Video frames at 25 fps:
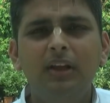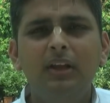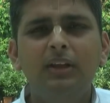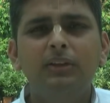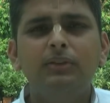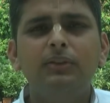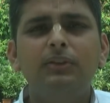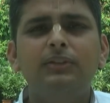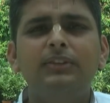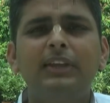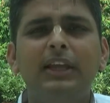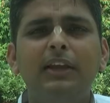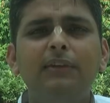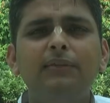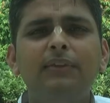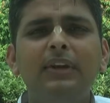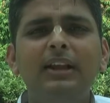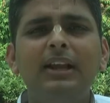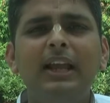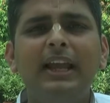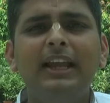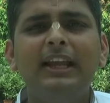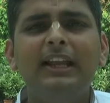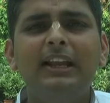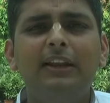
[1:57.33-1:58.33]
So same way,
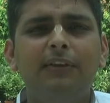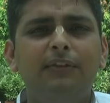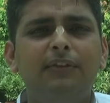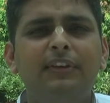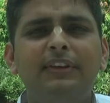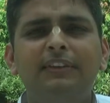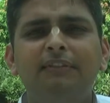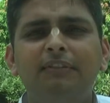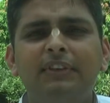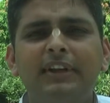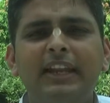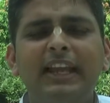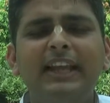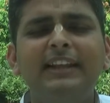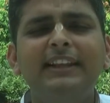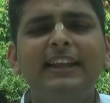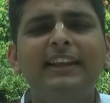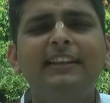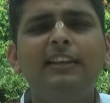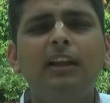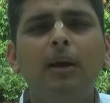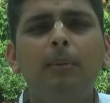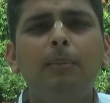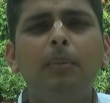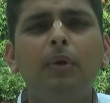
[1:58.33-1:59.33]
like if you take the
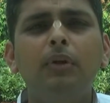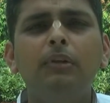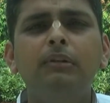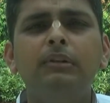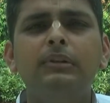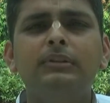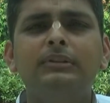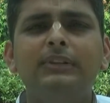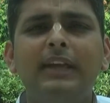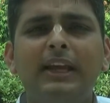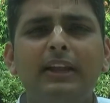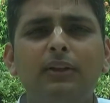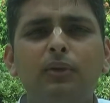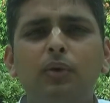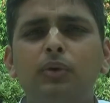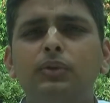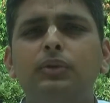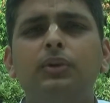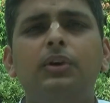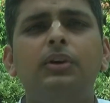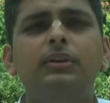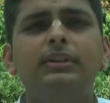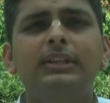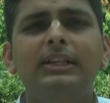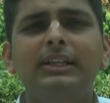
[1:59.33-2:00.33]
example of the science, those
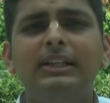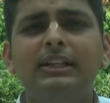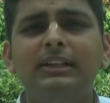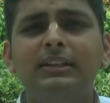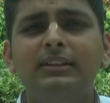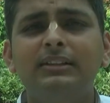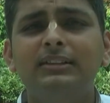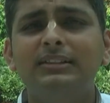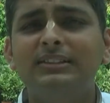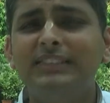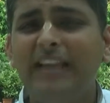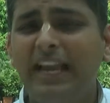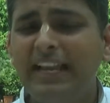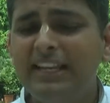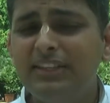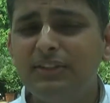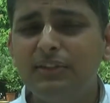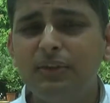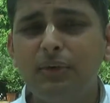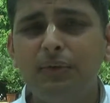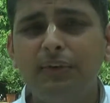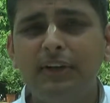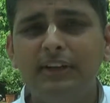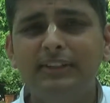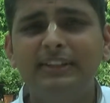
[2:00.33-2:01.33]
who are the science
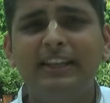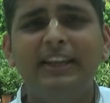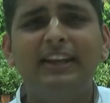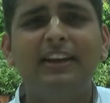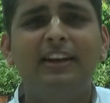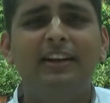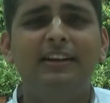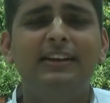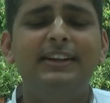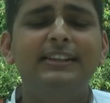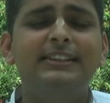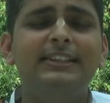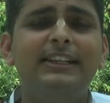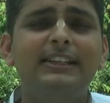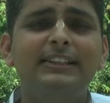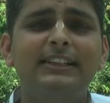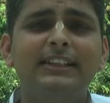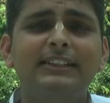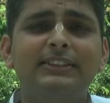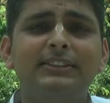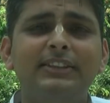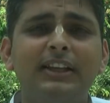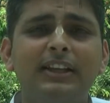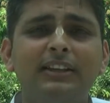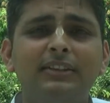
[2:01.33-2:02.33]
students, they can understand
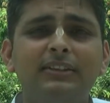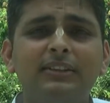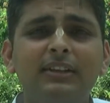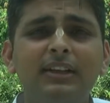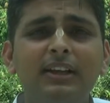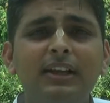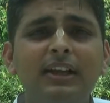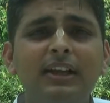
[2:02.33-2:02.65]
these things.